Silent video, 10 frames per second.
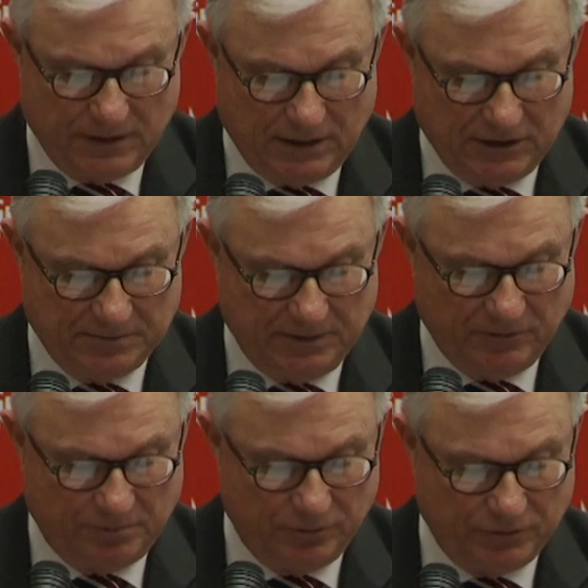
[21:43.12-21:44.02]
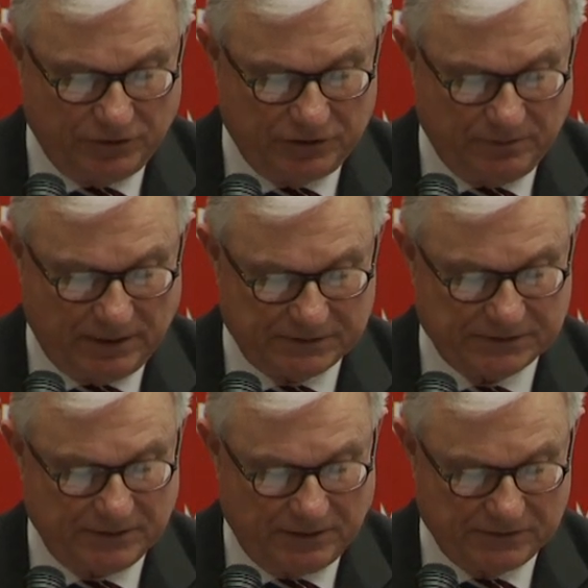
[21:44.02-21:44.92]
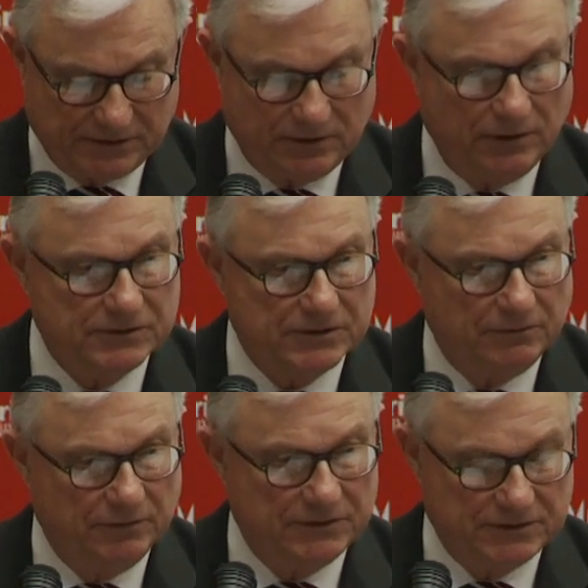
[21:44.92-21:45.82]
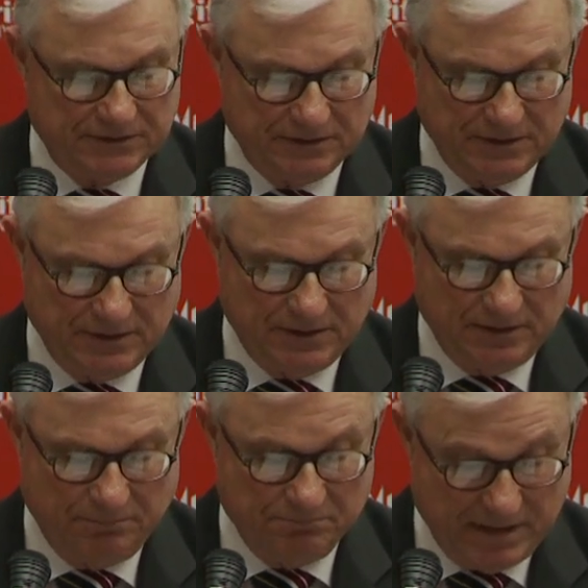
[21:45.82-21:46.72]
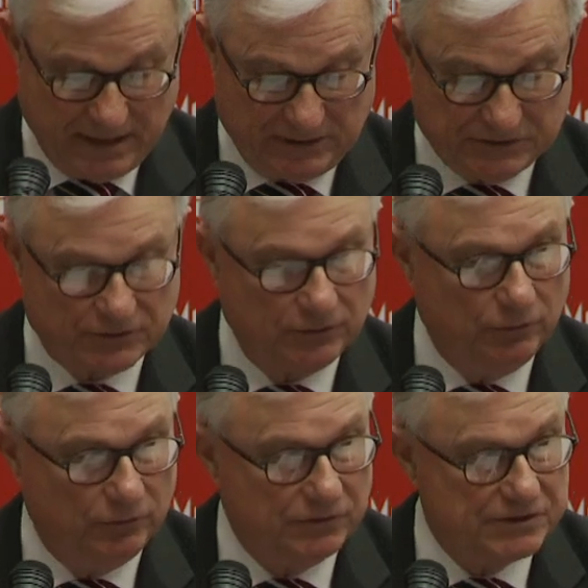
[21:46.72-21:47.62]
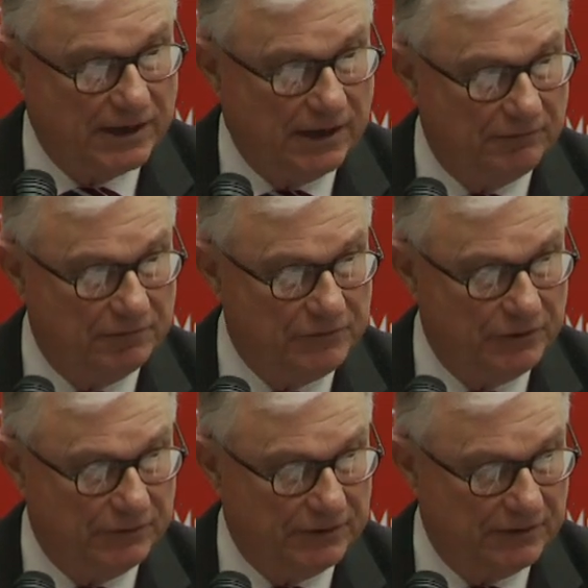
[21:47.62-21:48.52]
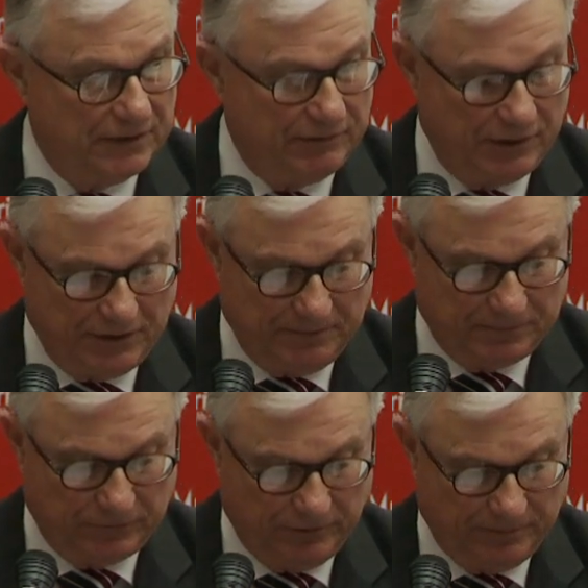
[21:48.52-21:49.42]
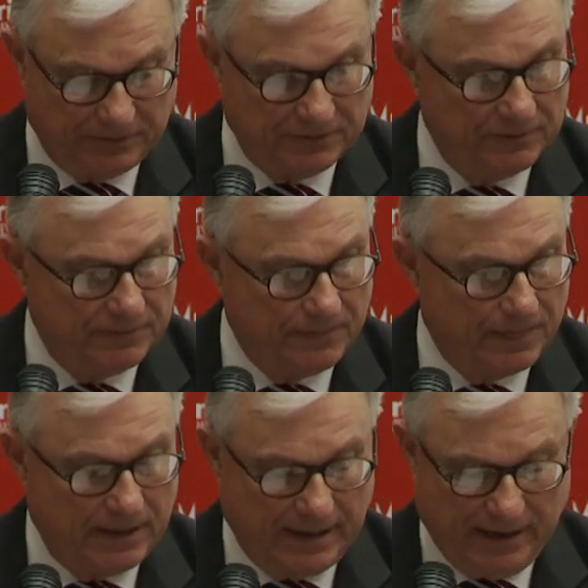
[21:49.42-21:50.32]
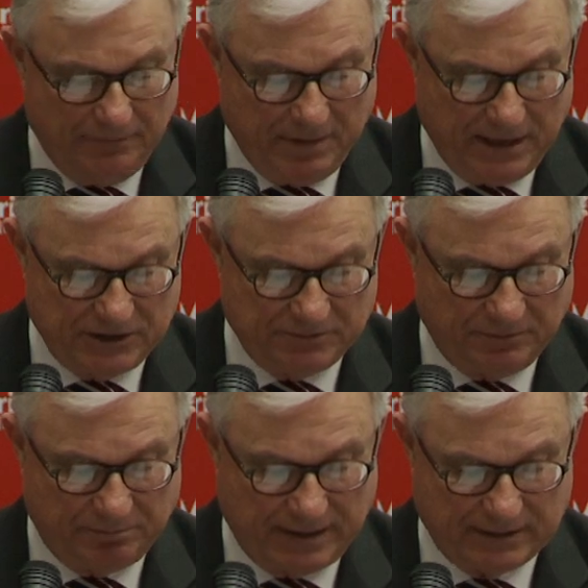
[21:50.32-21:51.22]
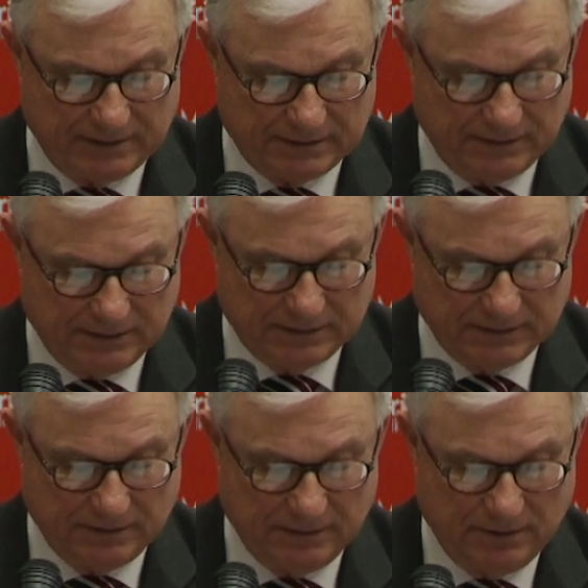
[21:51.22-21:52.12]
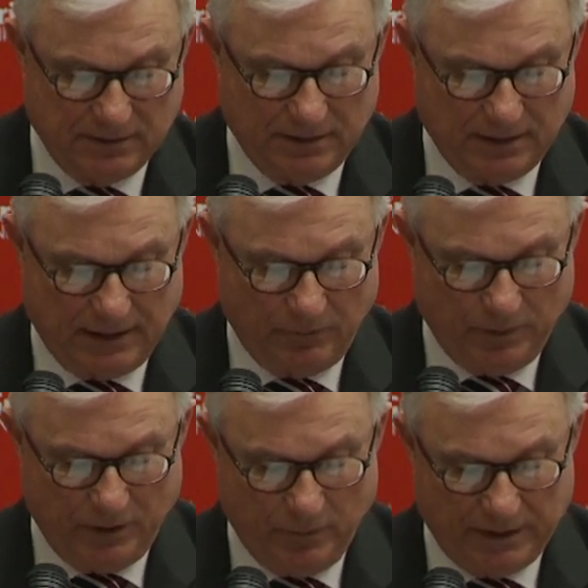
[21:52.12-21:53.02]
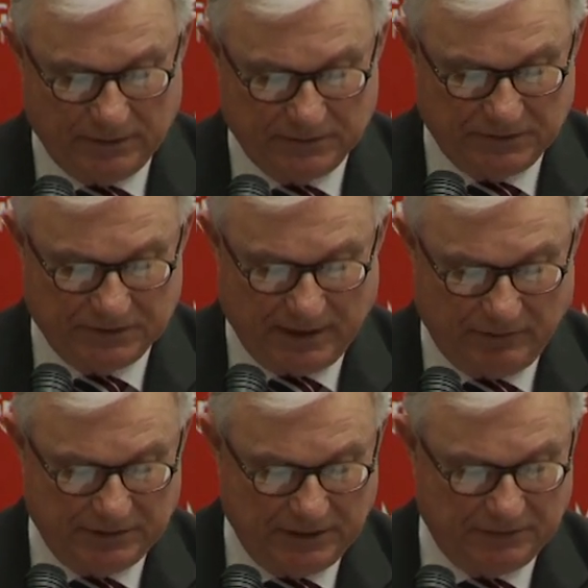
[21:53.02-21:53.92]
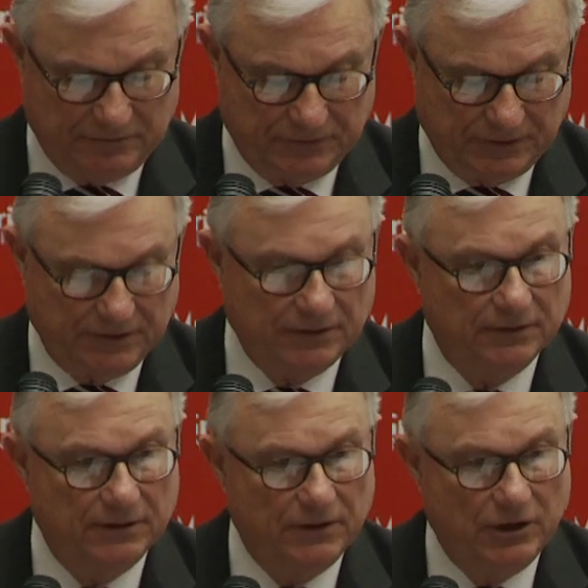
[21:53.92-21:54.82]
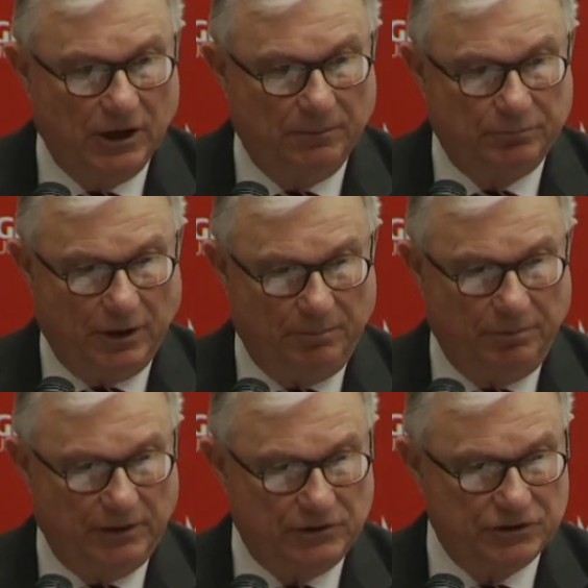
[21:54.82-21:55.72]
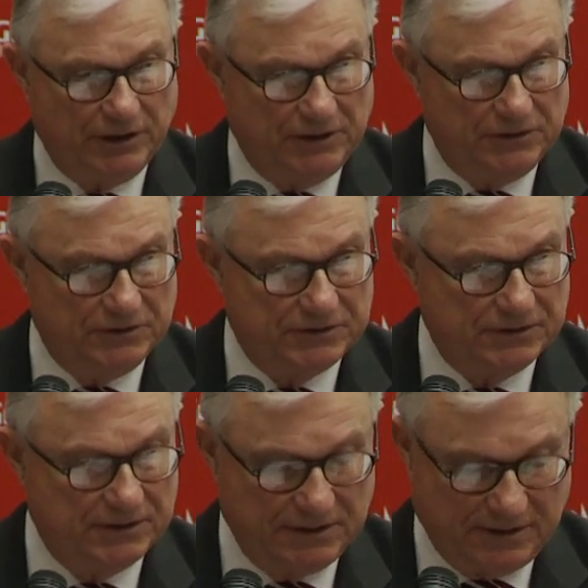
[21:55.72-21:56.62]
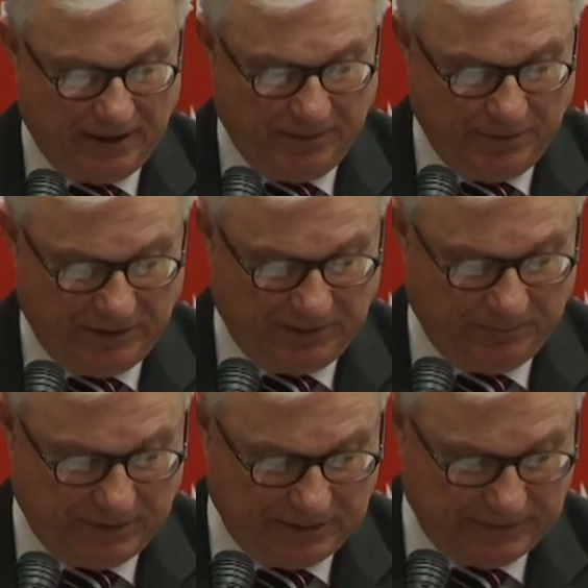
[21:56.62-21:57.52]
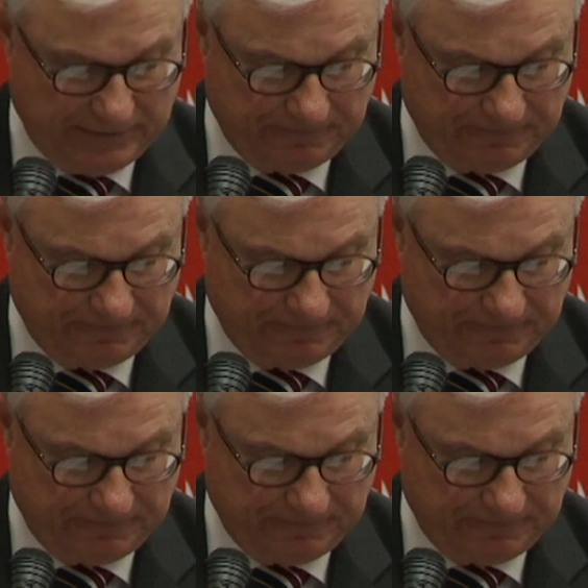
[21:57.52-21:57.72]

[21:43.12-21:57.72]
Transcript: It has been reported to us that as a consequence, many schools are reviewing their own employment and management practices, and where weaknesses are identified, appropriate changes are being made.